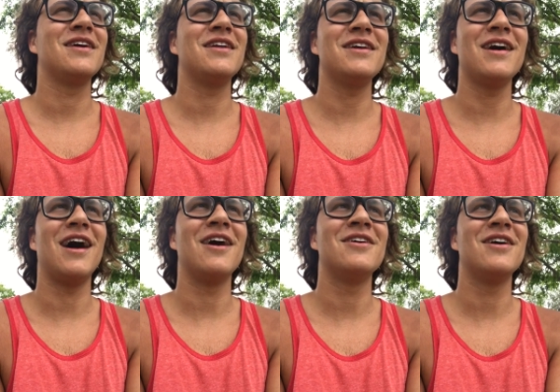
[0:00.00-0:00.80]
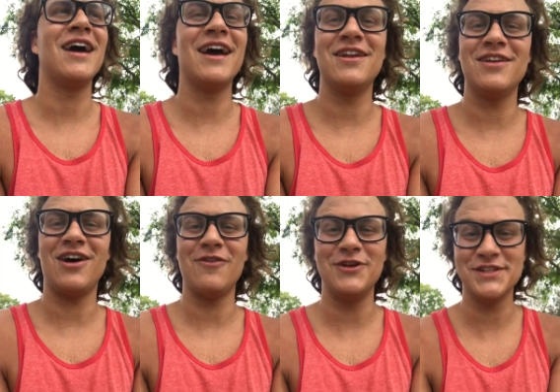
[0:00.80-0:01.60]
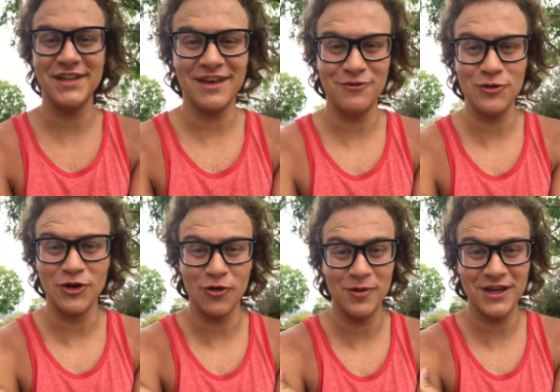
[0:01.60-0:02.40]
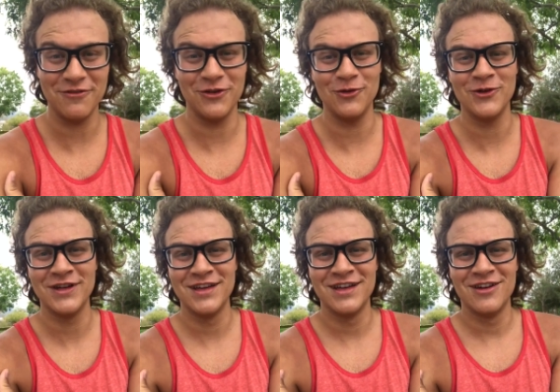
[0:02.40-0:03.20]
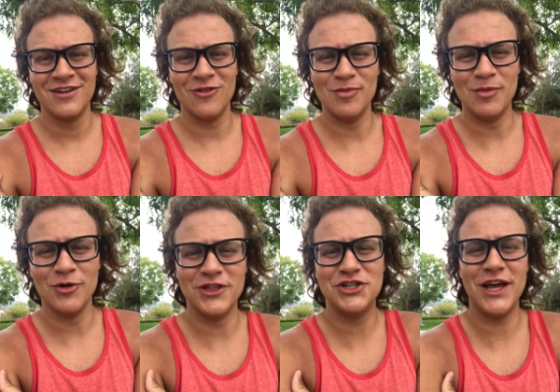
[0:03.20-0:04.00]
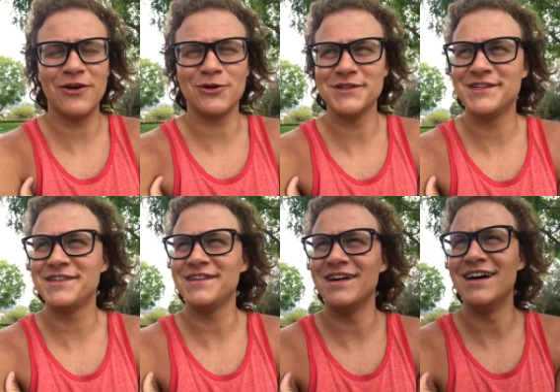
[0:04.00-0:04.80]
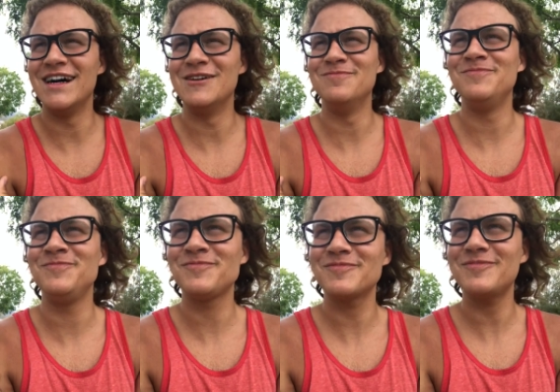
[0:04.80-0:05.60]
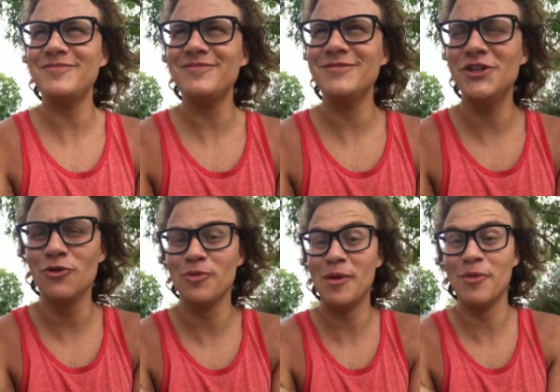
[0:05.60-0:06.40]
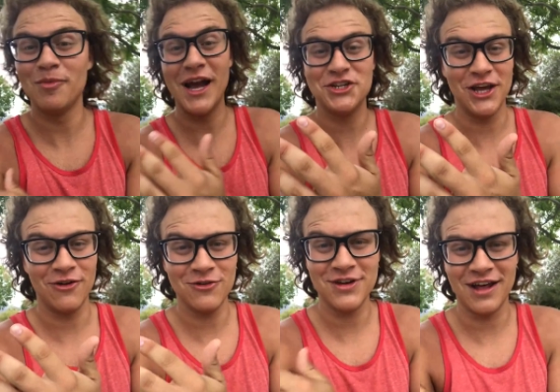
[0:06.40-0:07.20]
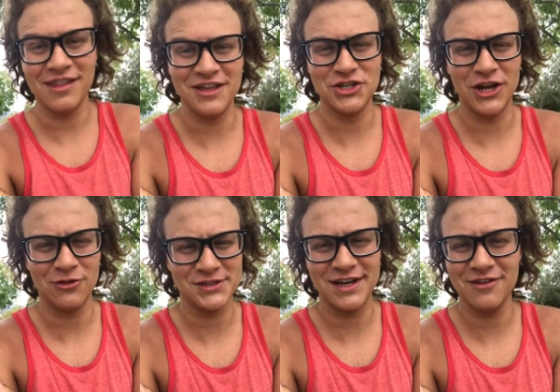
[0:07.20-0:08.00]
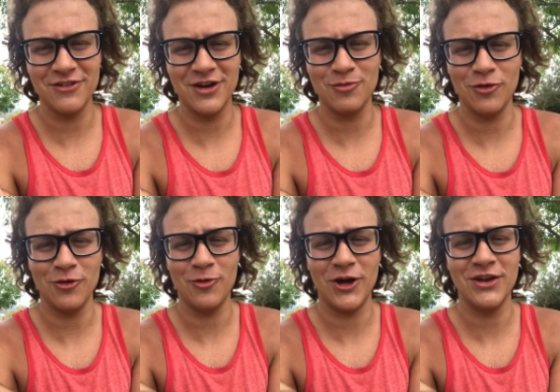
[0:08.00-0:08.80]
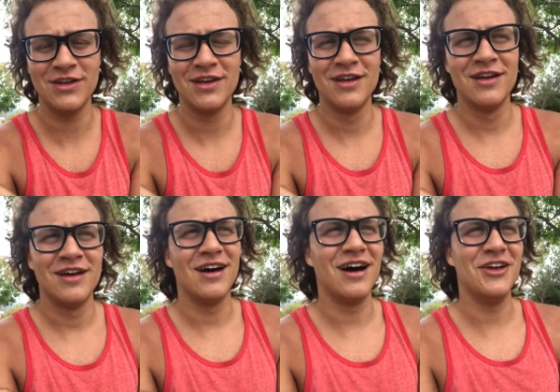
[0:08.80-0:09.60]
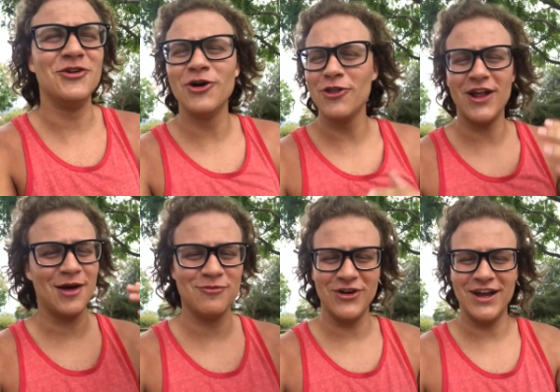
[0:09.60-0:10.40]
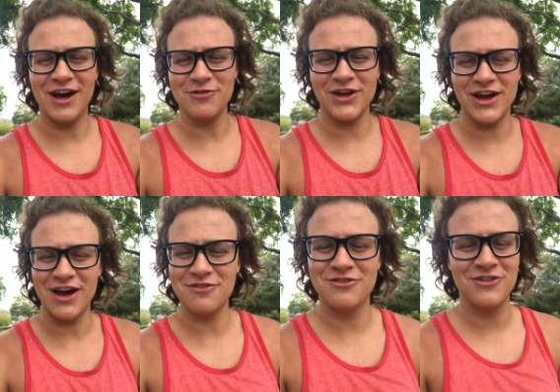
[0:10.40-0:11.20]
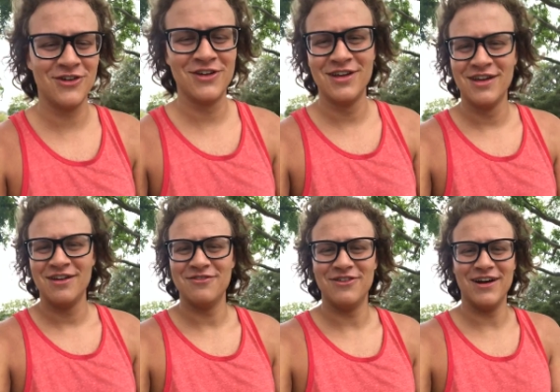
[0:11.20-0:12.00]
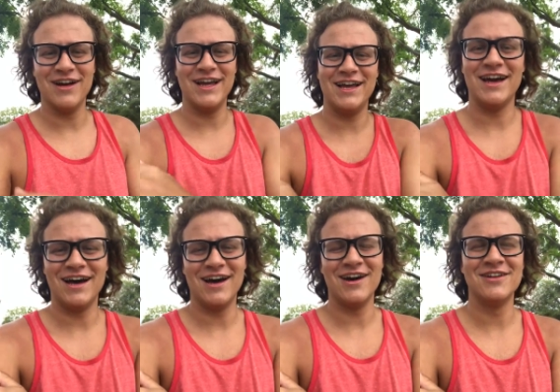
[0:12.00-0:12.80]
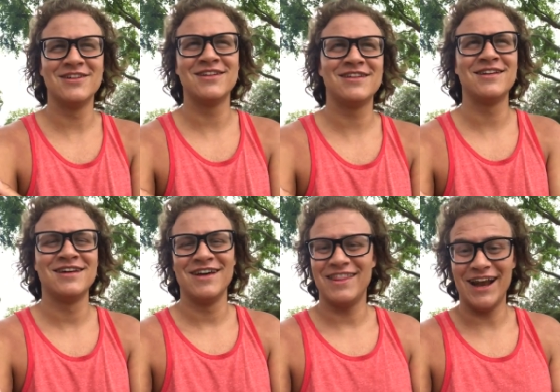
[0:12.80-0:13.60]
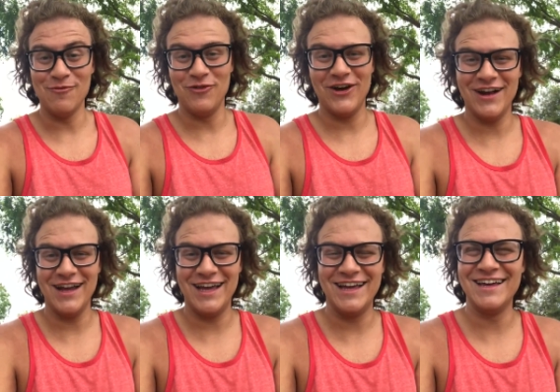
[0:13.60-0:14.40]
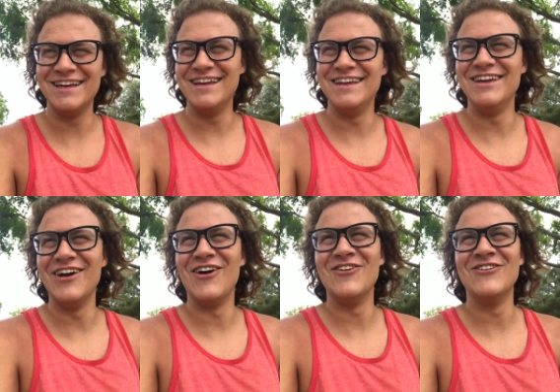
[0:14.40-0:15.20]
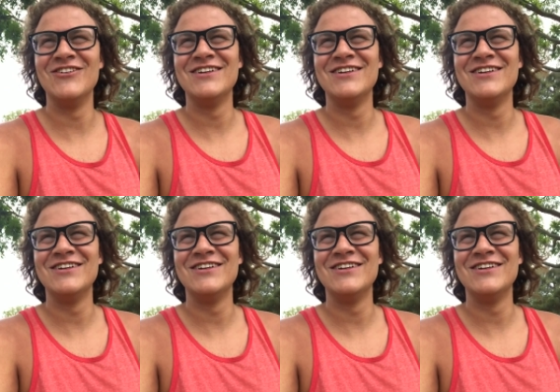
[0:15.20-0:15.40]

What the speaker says: and yeah, and obviously if you know me, if you remember the channels, you remember my channel, not the channels. I never had more than one. You know that I'm very off the cuff, that I'm very, you know,